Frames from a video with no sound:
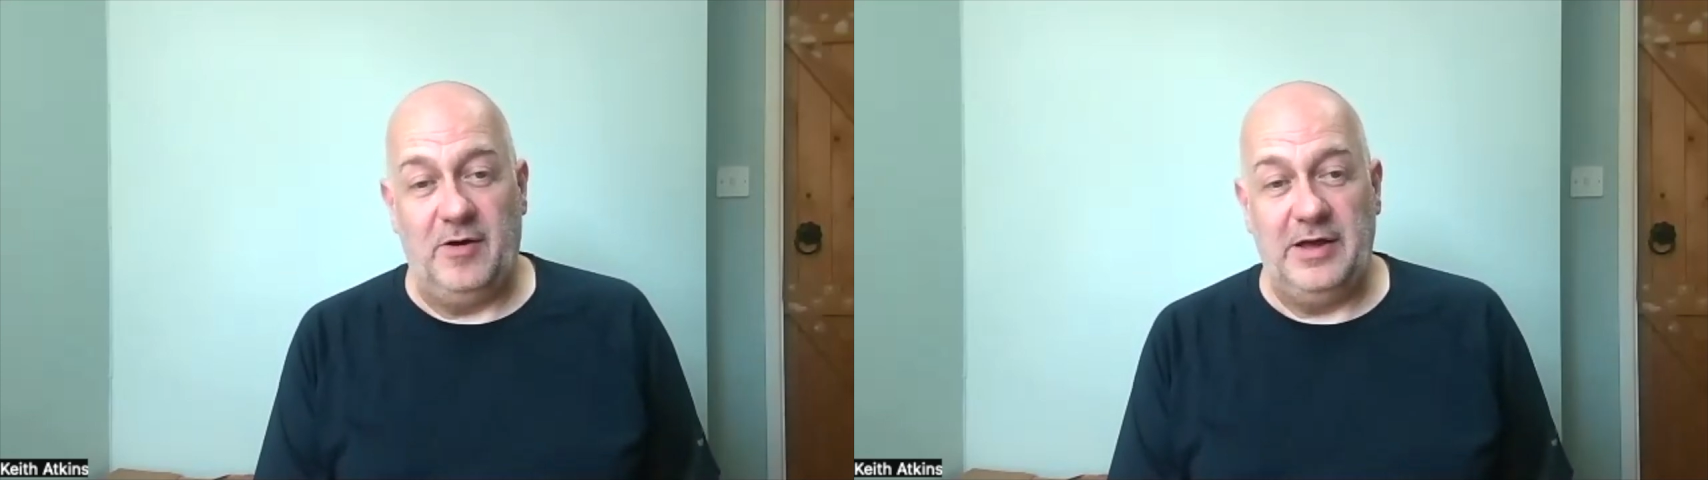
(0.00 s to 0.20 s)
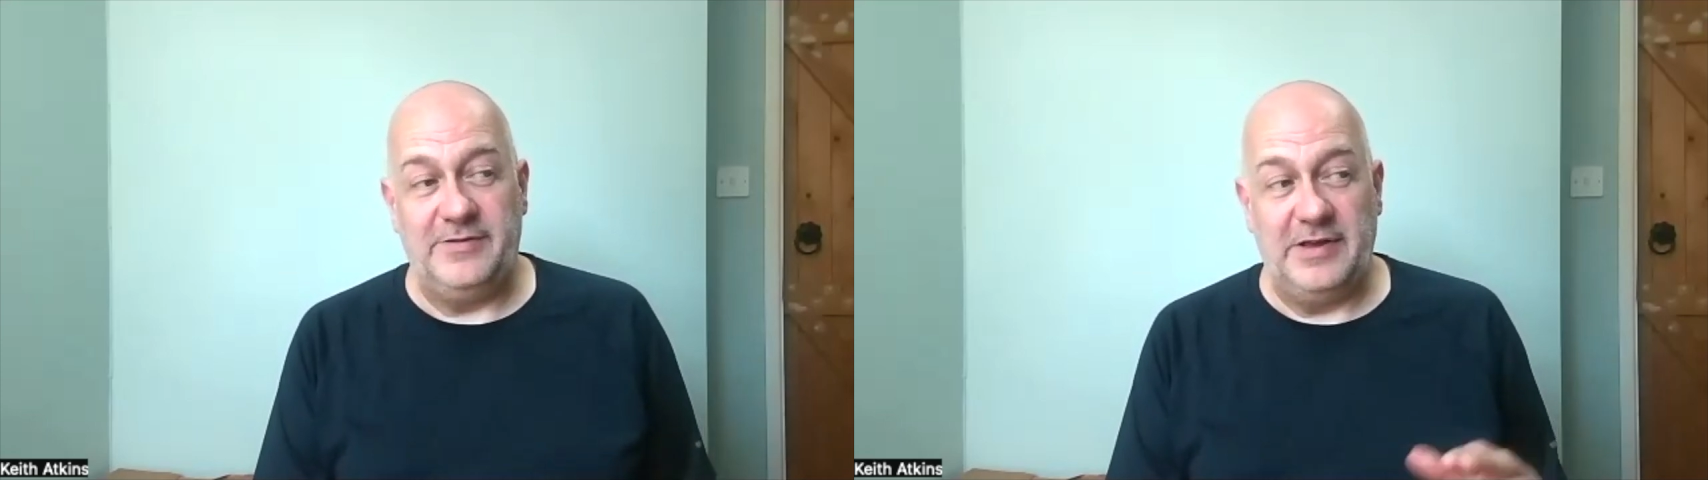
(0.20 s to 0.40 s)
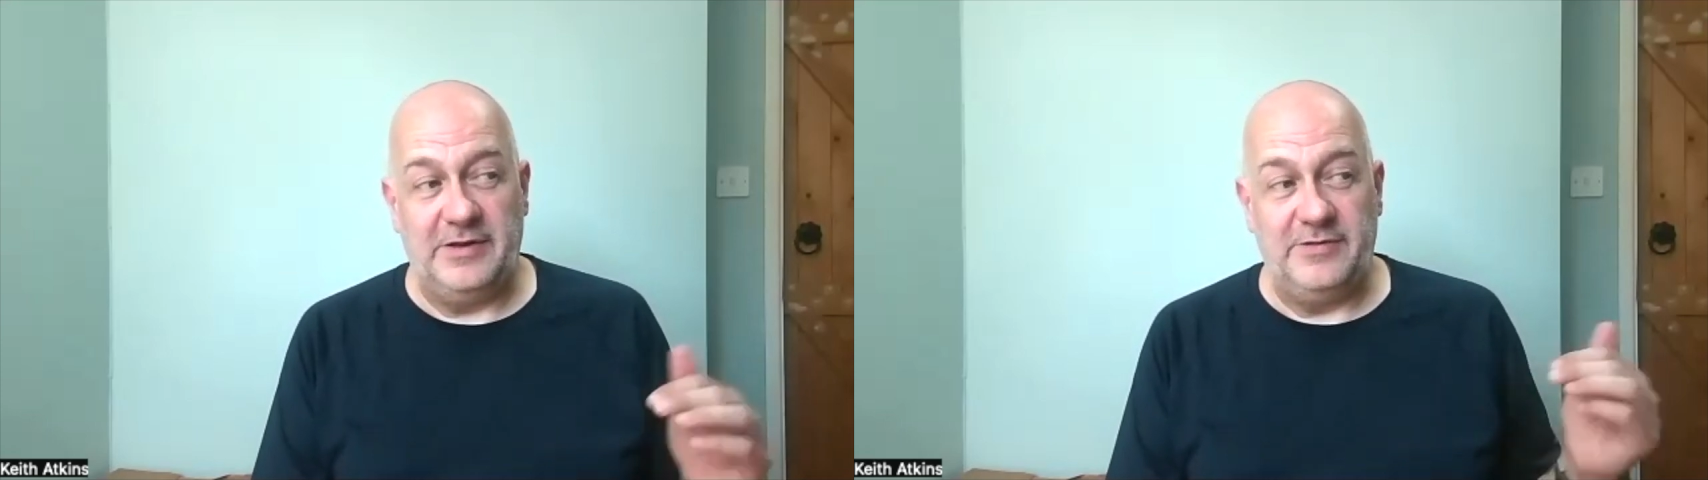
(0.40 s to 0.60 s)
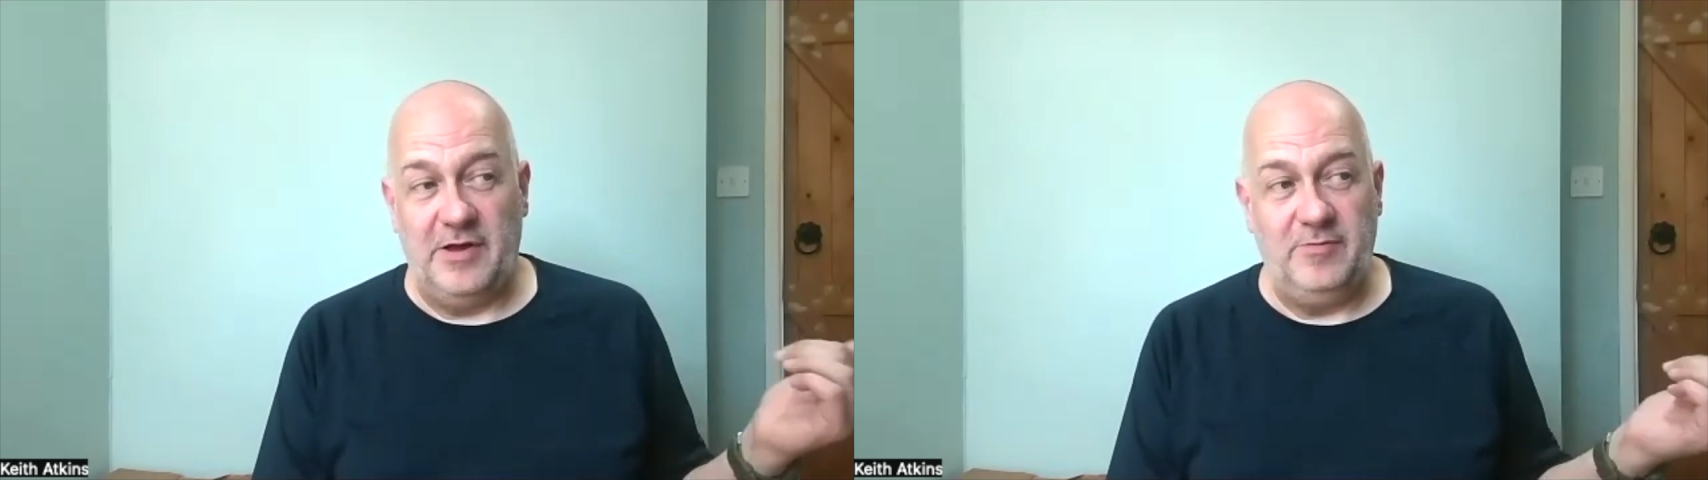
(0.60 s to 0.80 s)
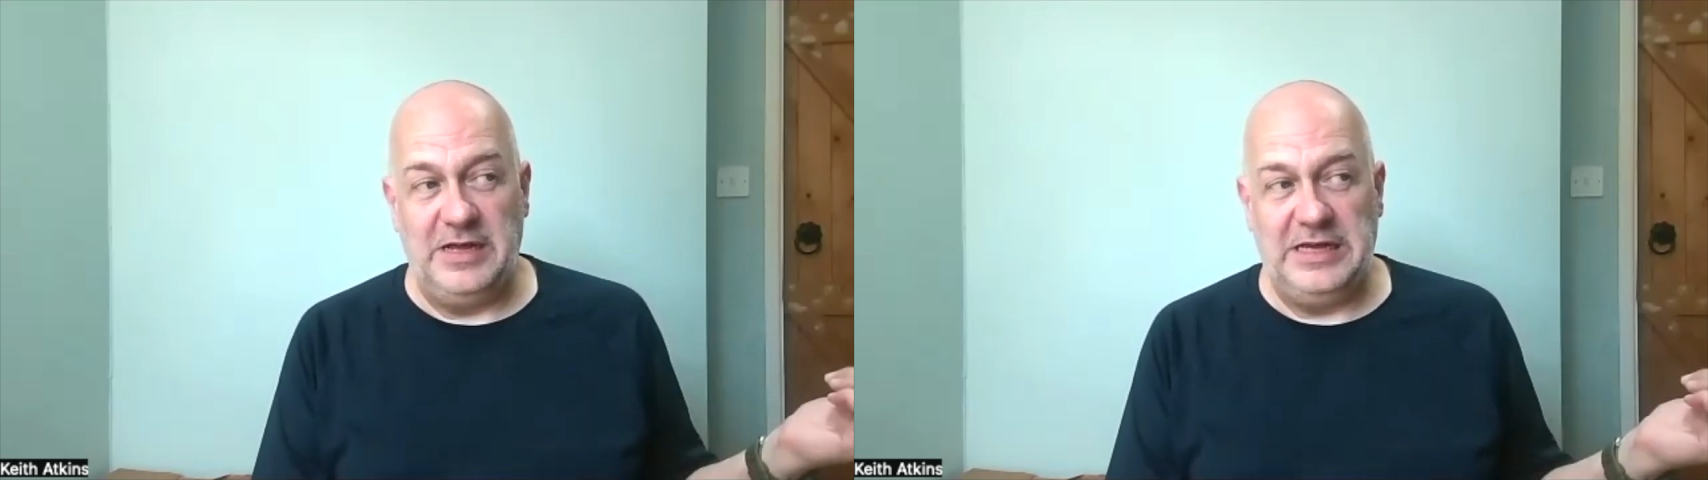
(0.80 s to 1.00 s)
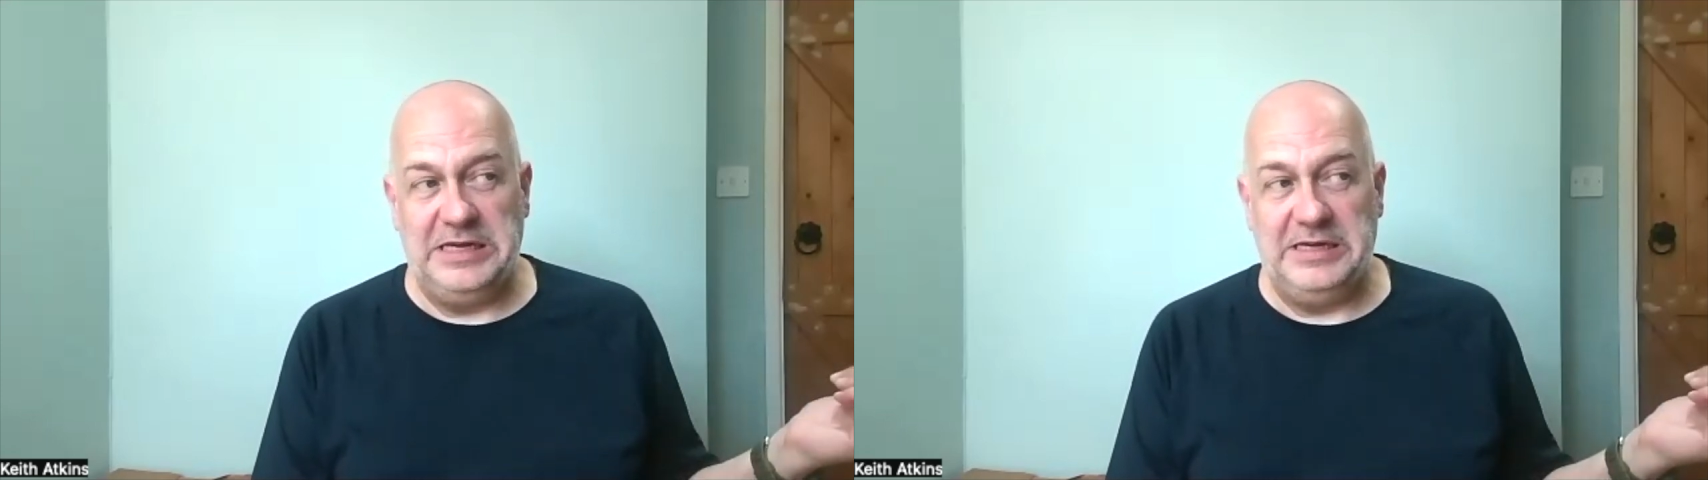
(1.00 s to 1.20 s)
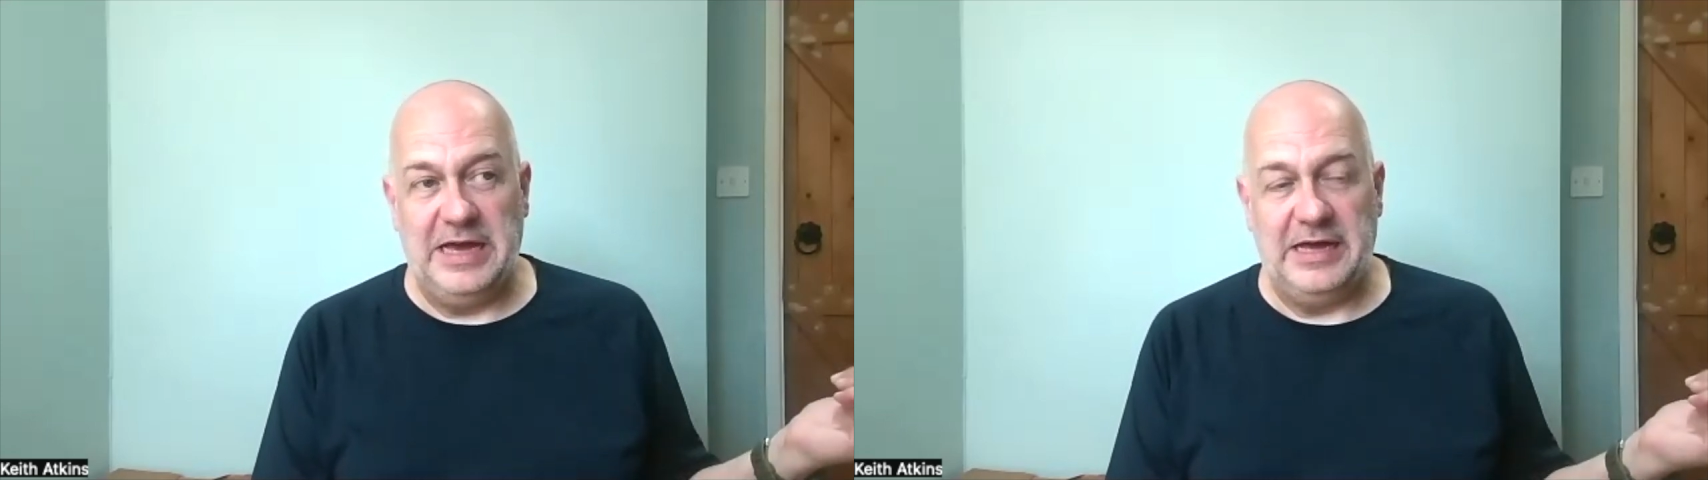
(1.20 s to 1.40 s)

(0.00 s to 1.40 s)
I assessed only